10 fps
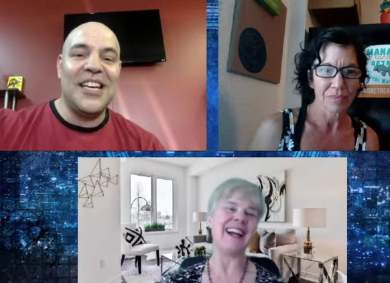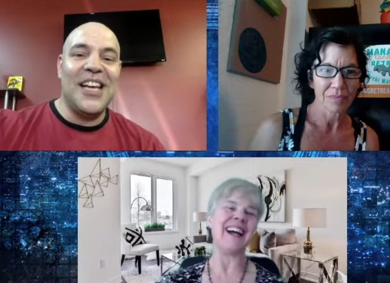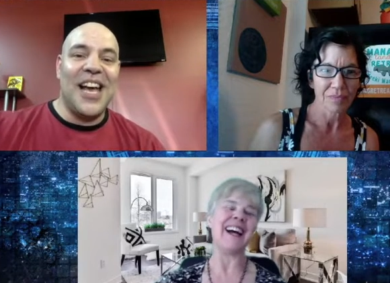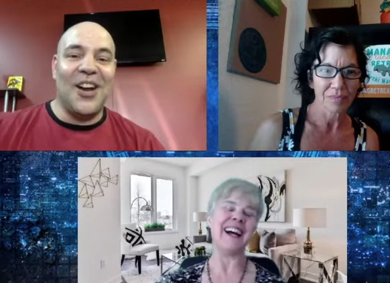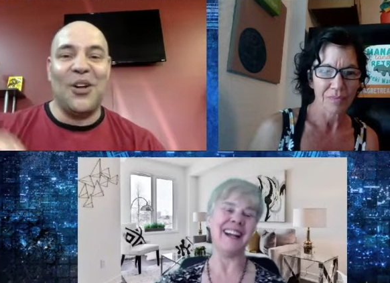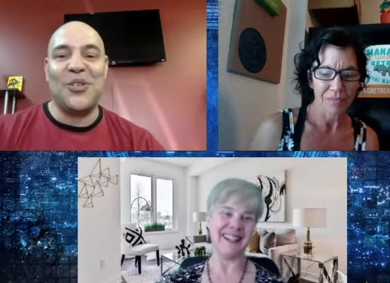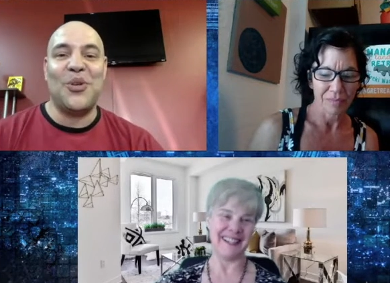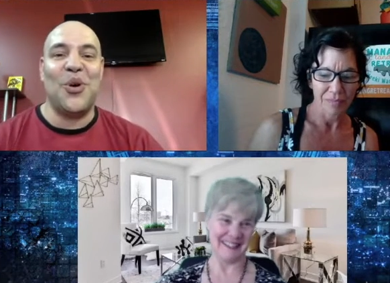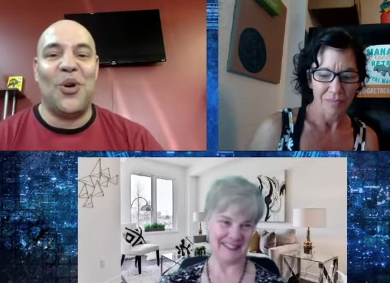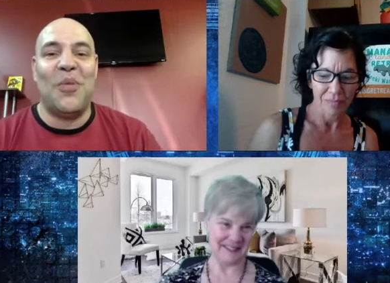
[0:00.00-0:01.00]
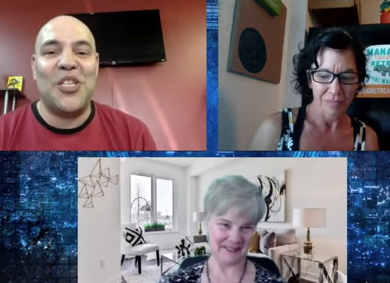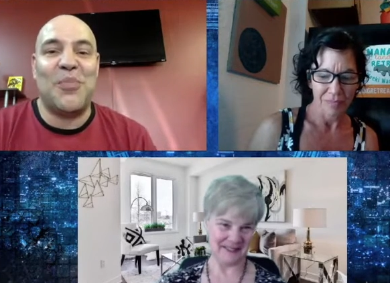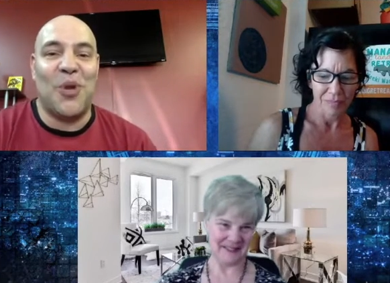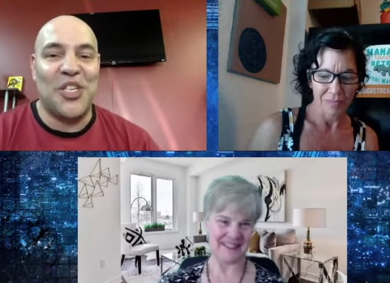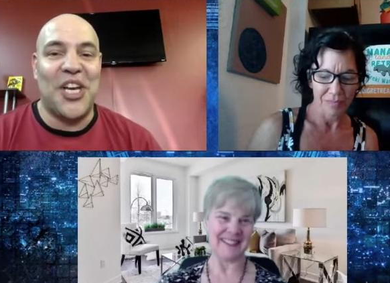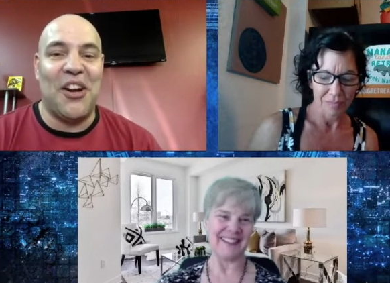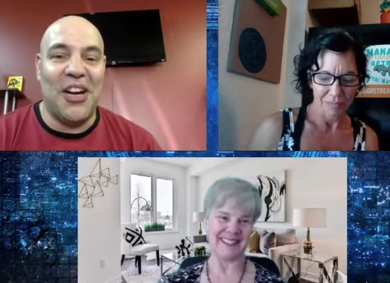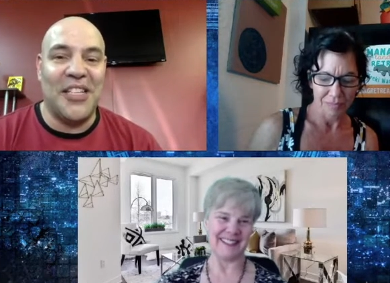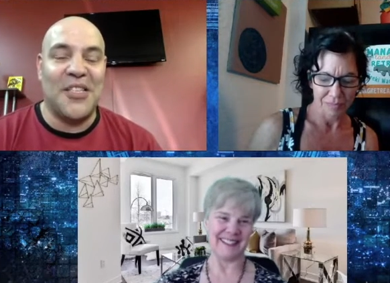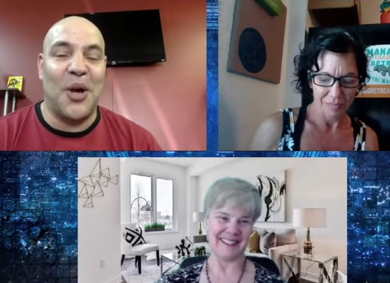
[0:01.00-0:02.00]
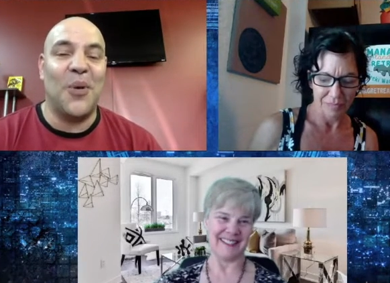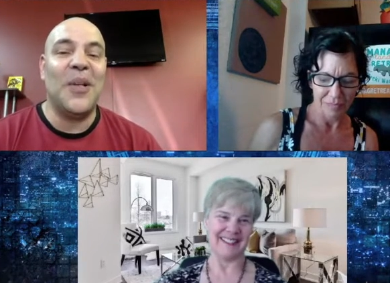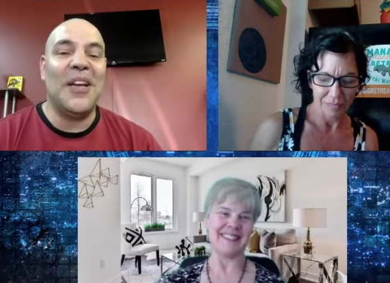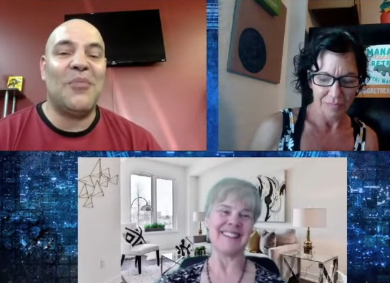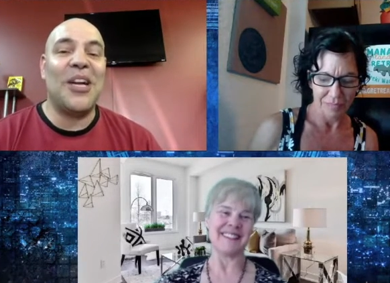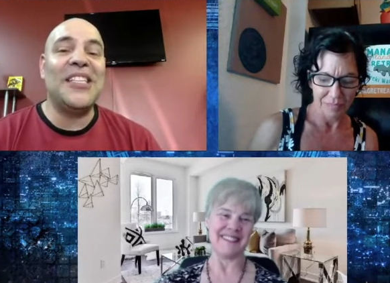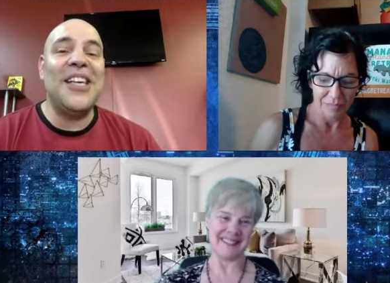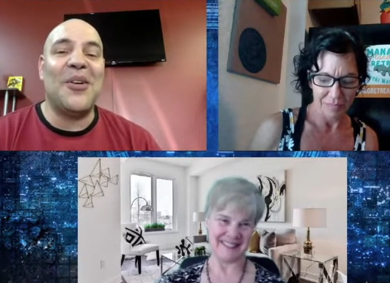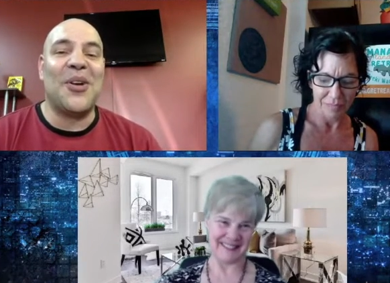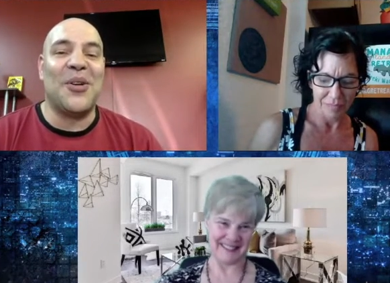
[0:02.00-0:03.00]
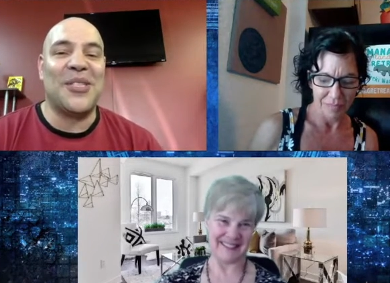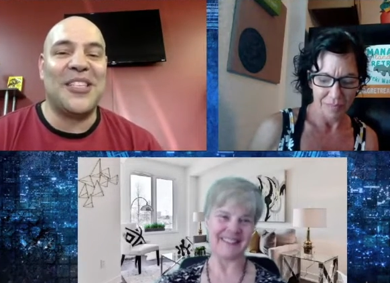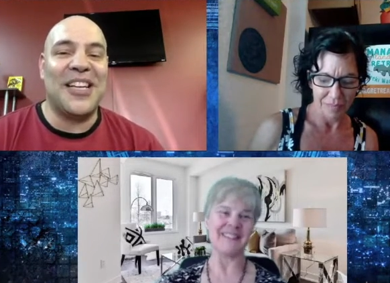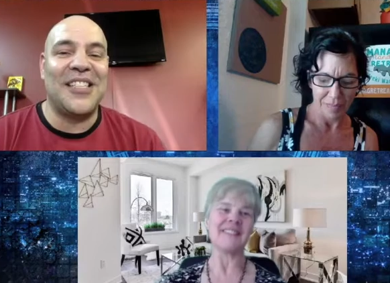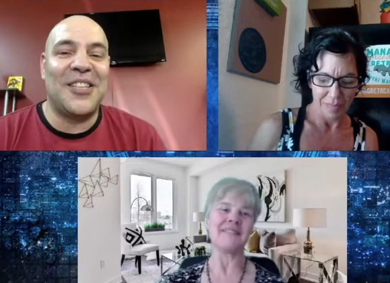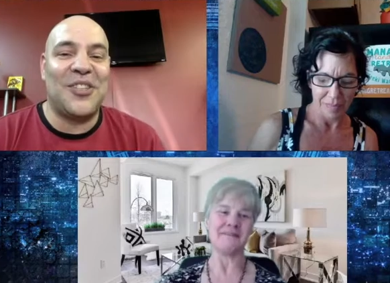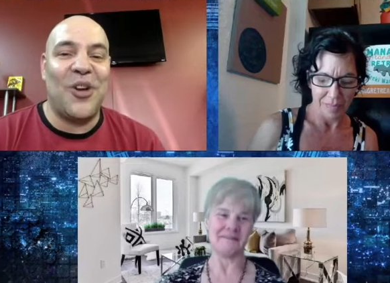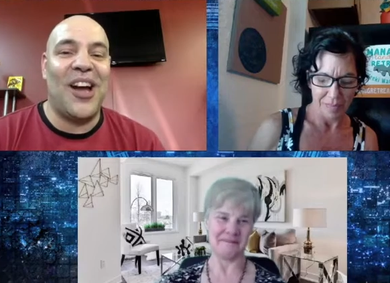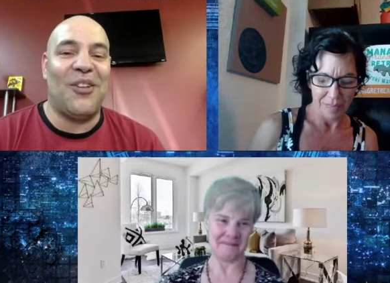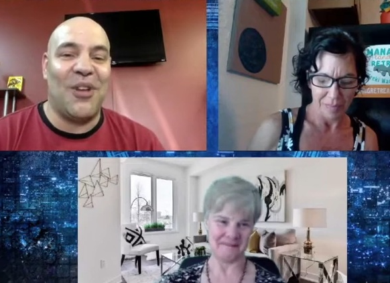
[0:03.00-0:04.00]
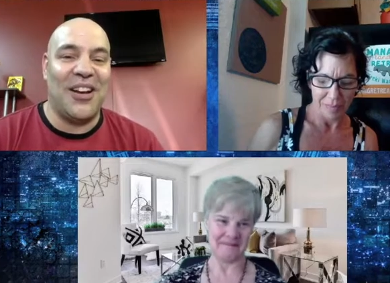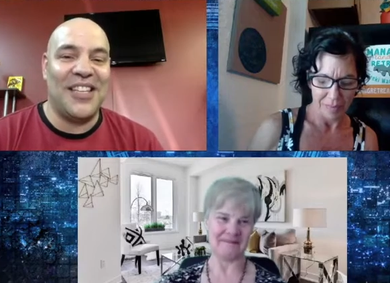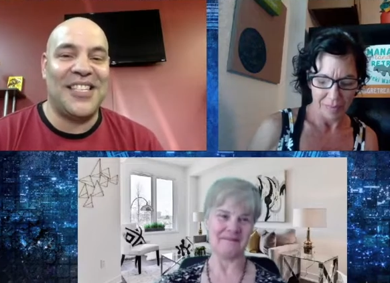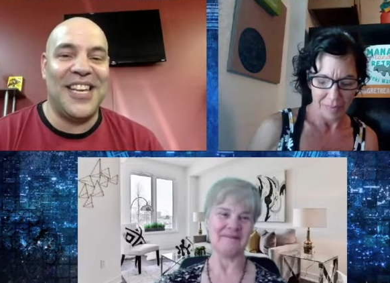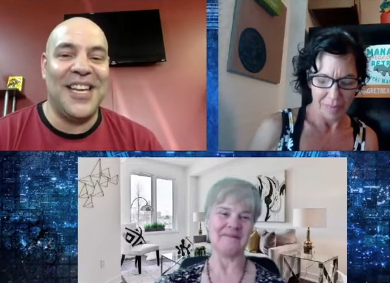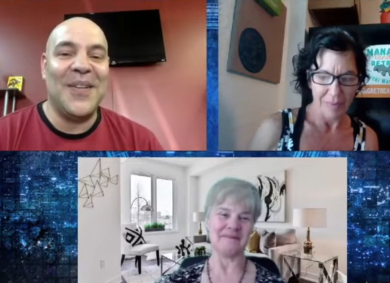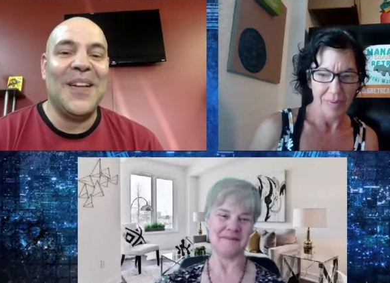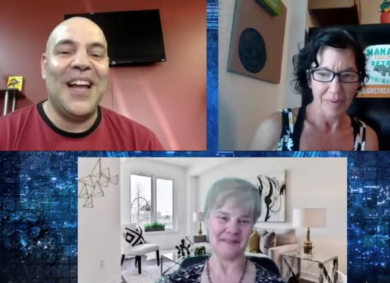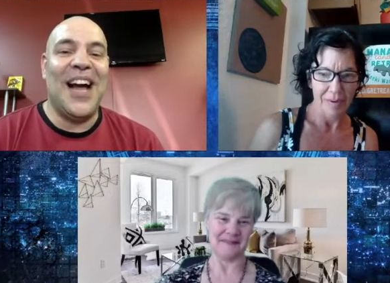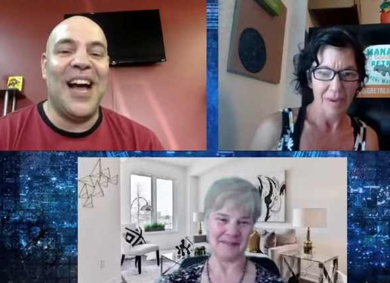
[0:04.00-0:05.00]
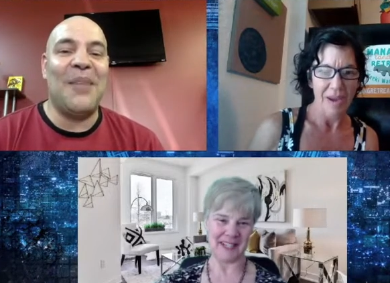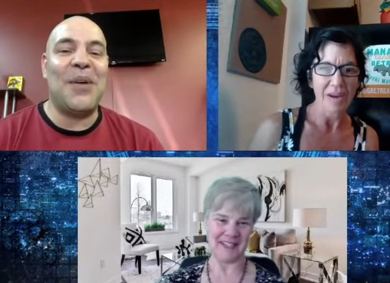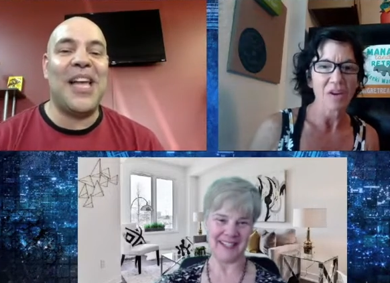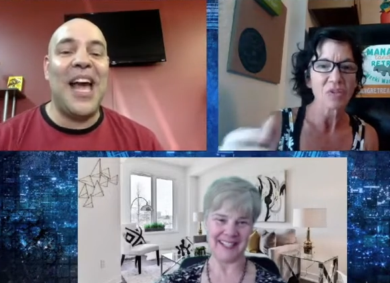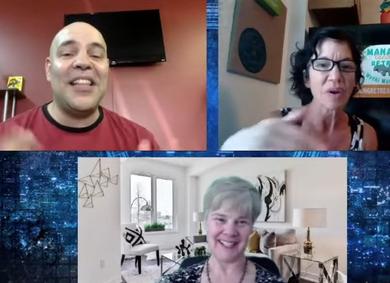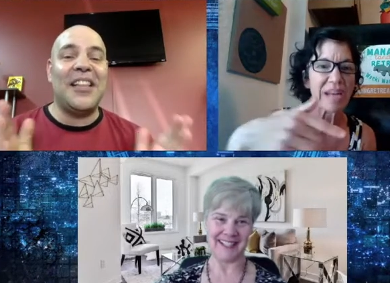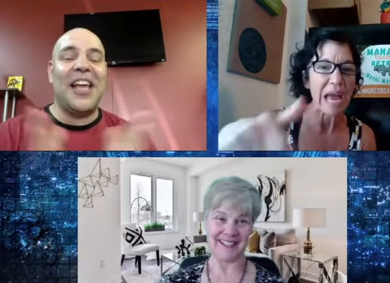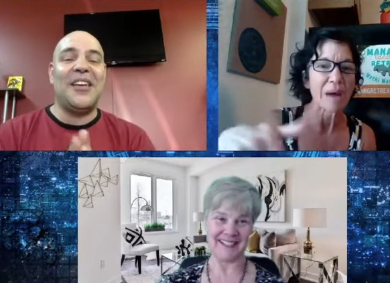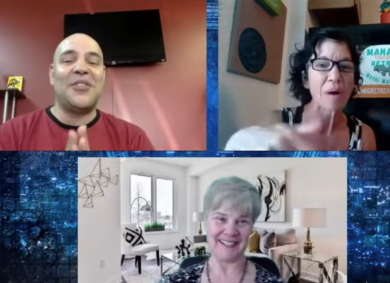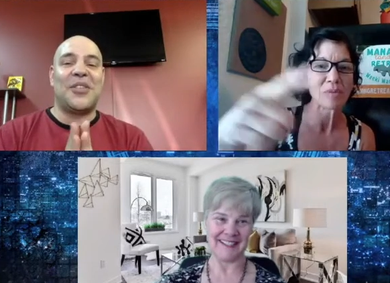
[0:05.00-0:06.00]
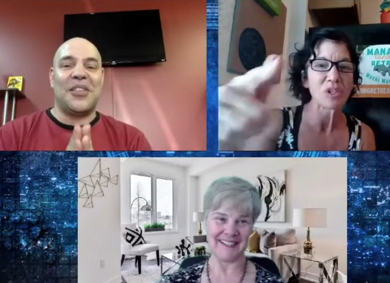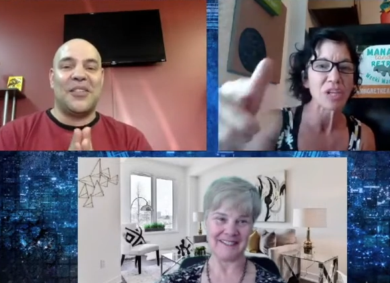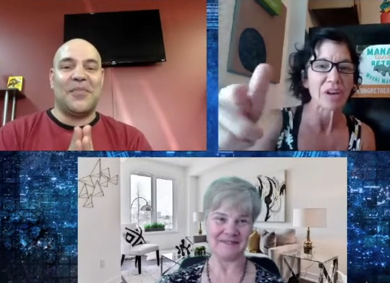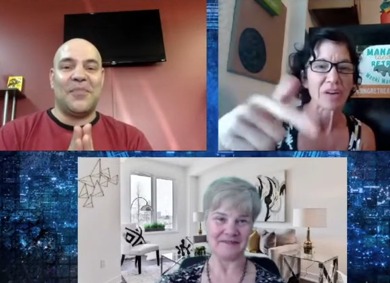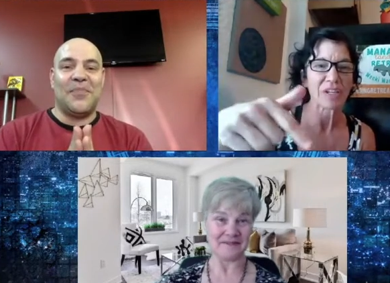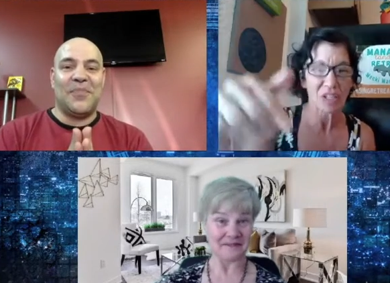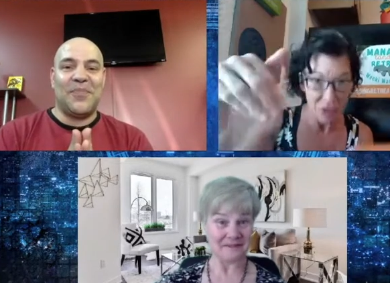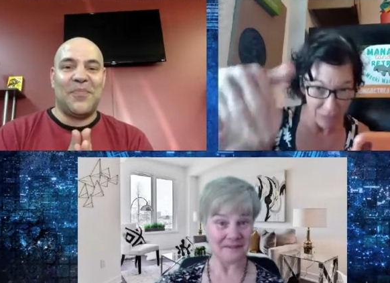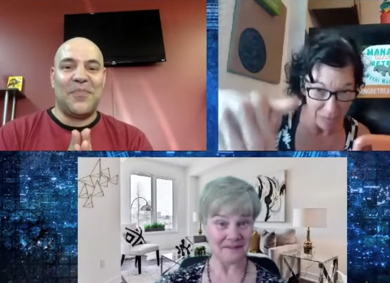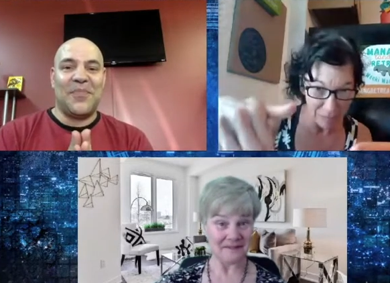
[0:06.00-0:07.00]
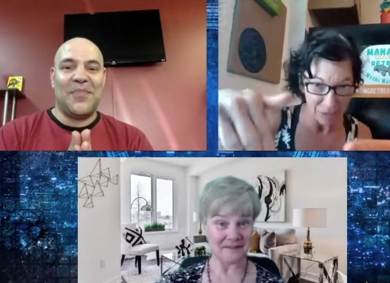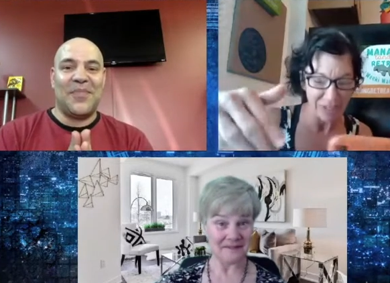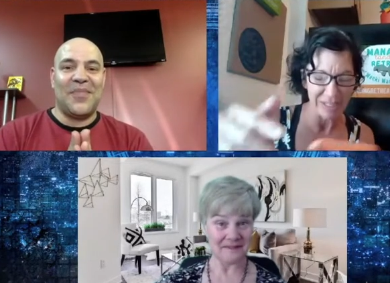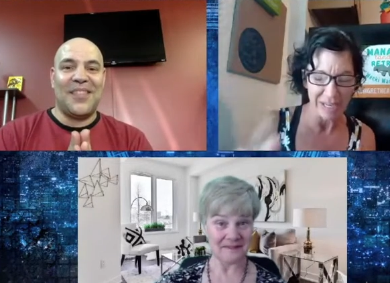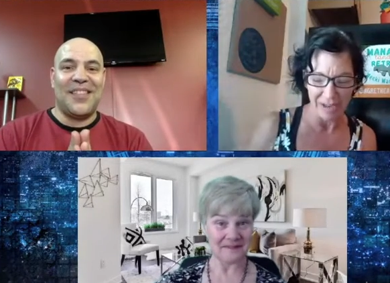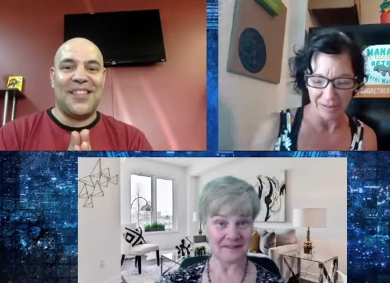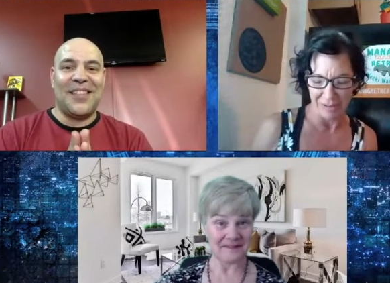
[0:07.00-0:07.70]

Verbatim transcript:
Speaker 1: oh. and also oh. do a whole bunch of more sharing. So we're going to see how it goes. It's, it's a trial run. Let's see. Oh, uh, right now
Speaker 2: I'm sharing too, and I'm looking down.